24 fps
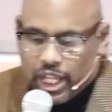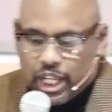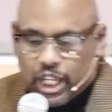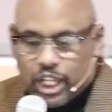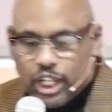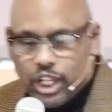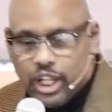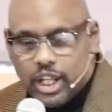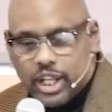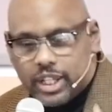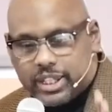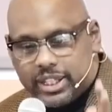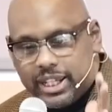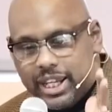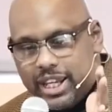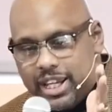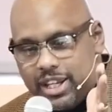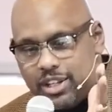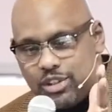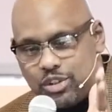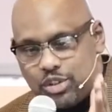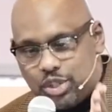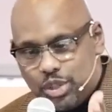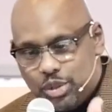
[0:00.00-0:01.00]
Look
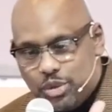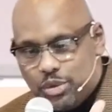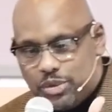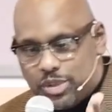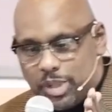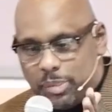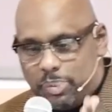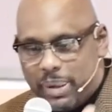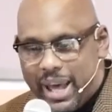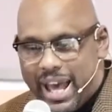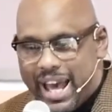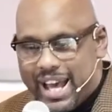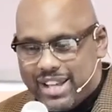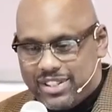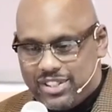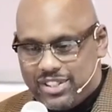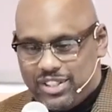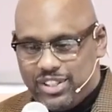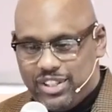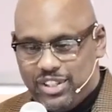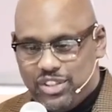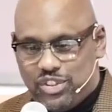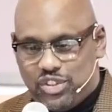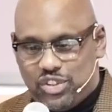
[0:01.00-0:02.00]
into the
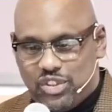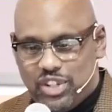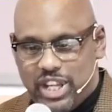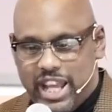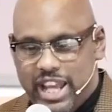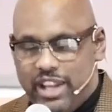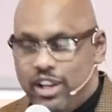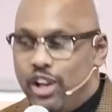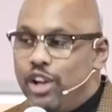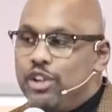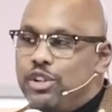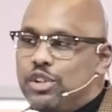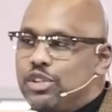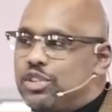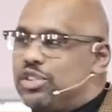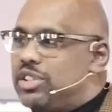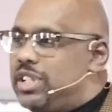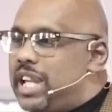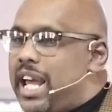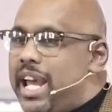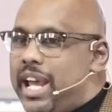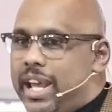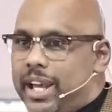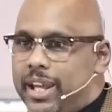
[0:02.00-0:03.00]
passage and
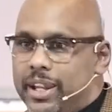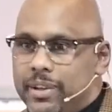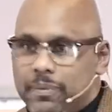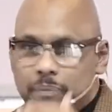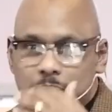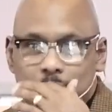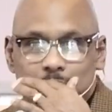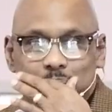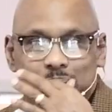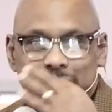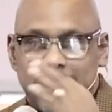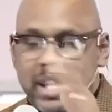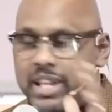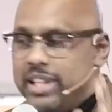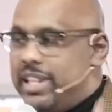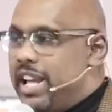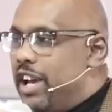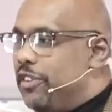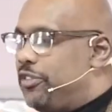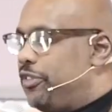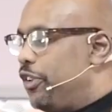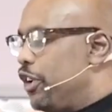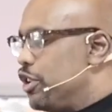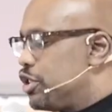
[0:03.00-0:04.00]
understand
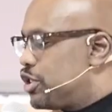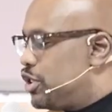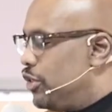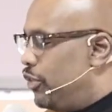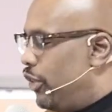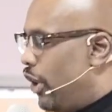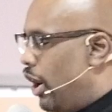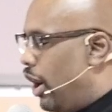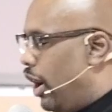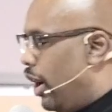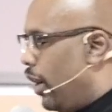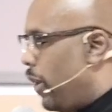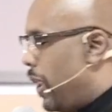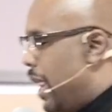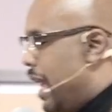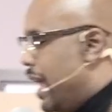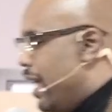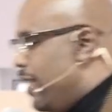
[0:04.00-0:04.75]
that, first of all,